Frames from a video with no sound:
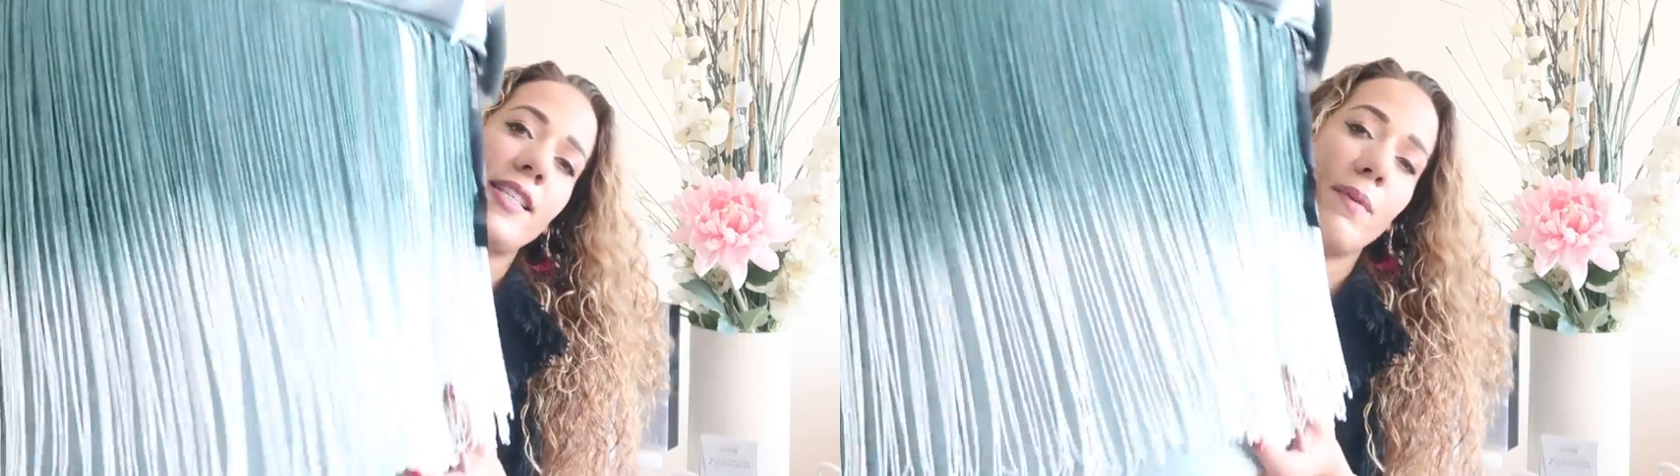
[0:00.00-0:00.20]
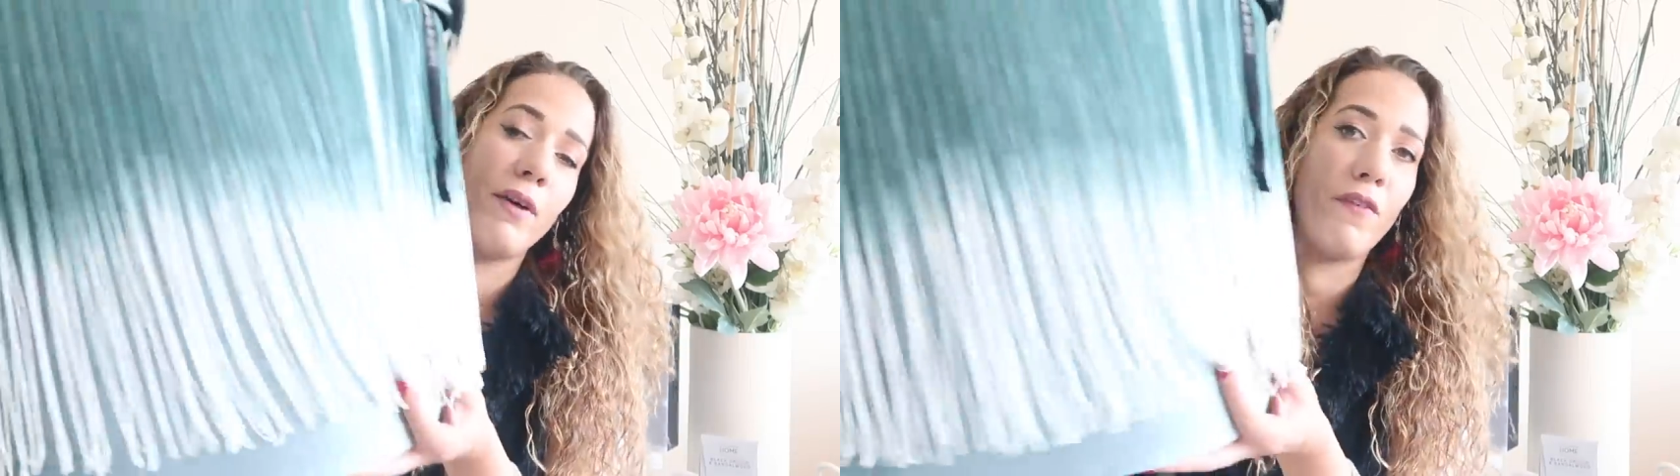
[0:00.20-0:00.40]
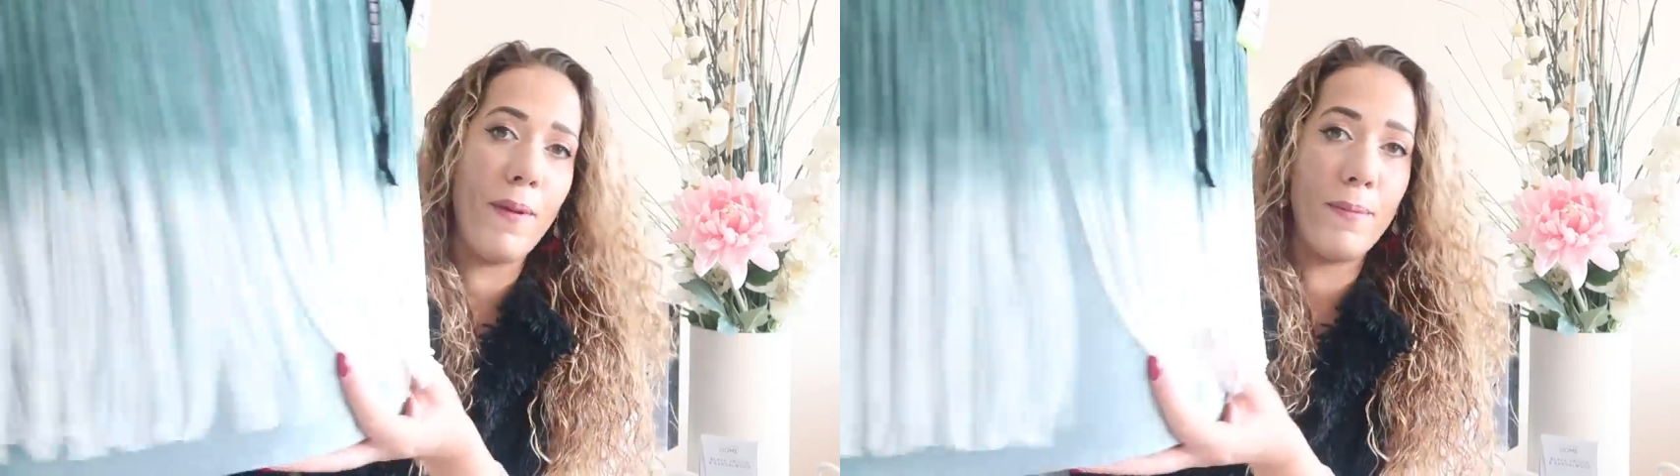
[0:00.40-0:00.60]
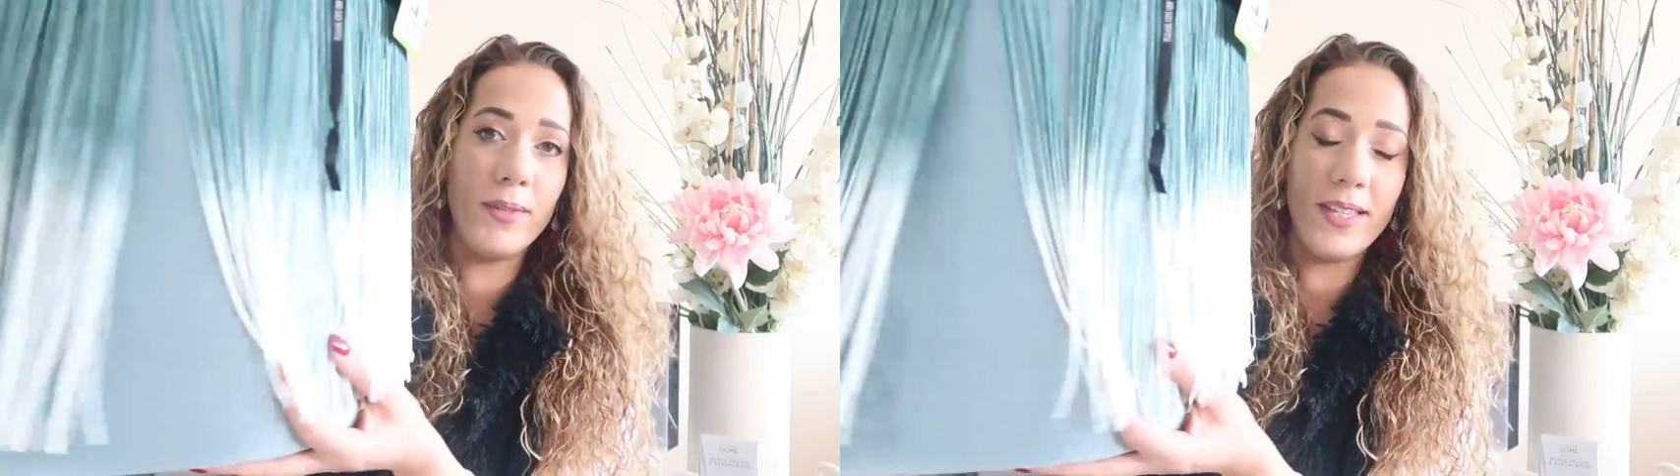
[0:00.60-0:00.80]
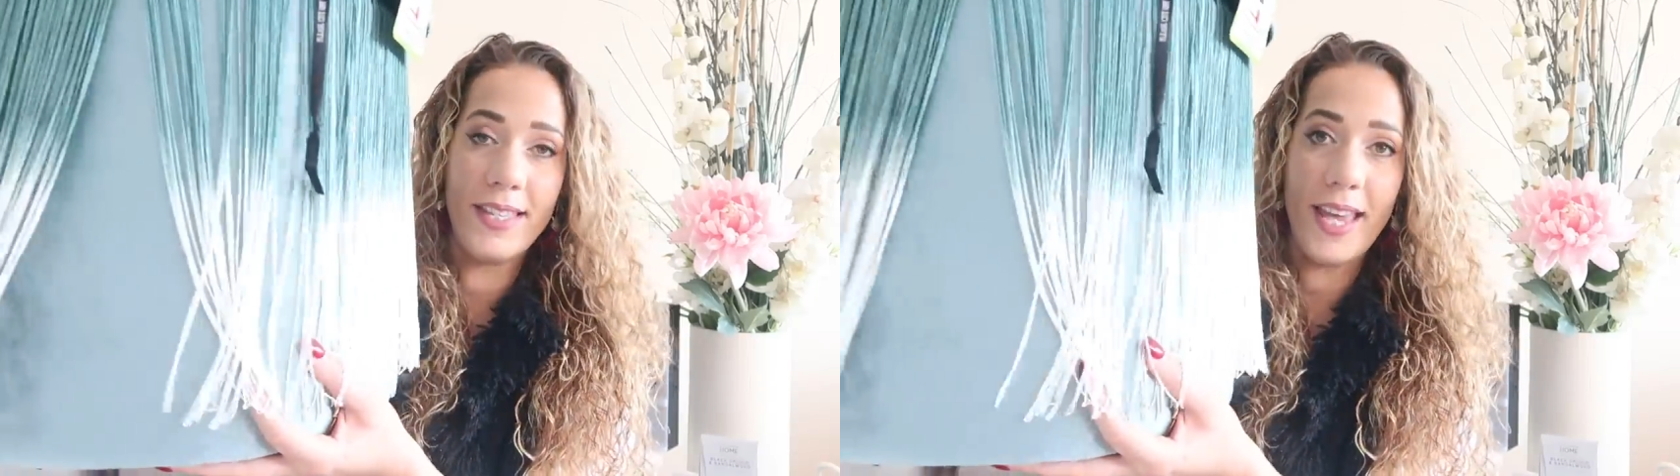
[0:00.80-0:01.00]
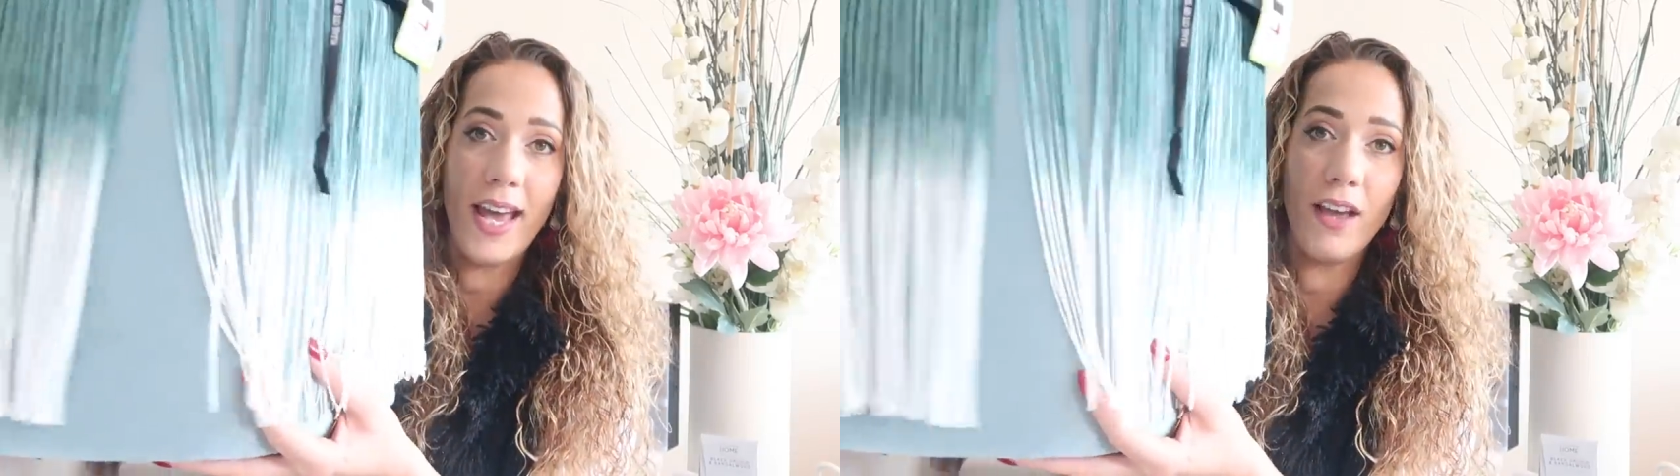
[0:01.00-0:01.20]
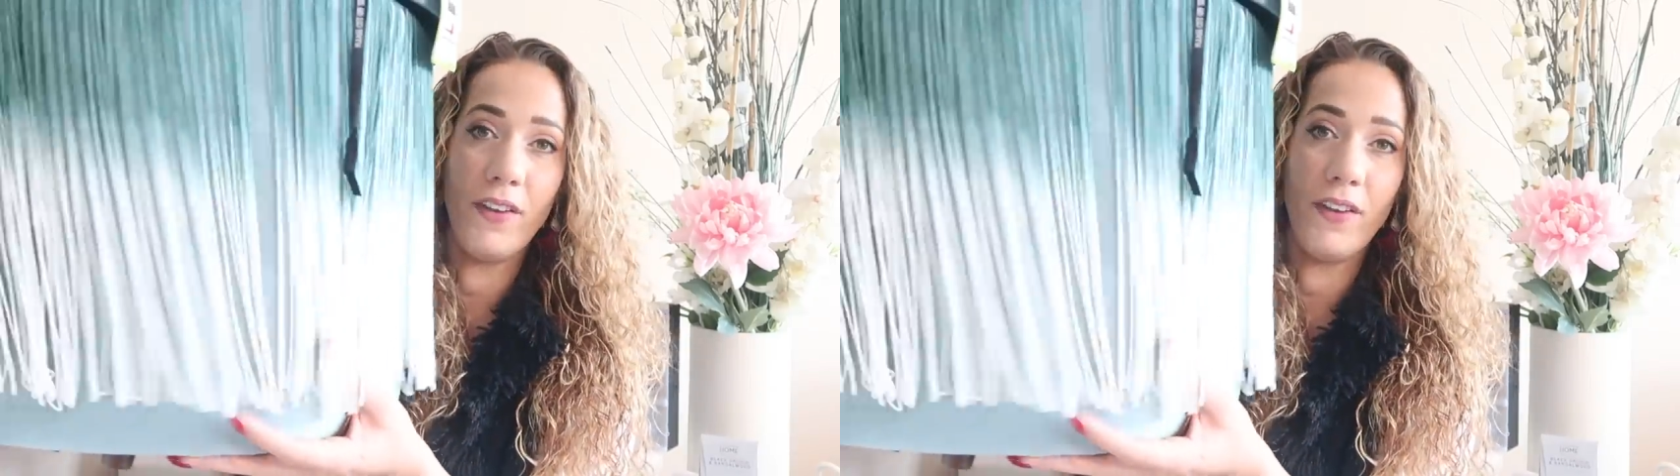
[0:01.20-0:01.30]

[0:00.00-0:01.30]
it's somewhere for people to sit.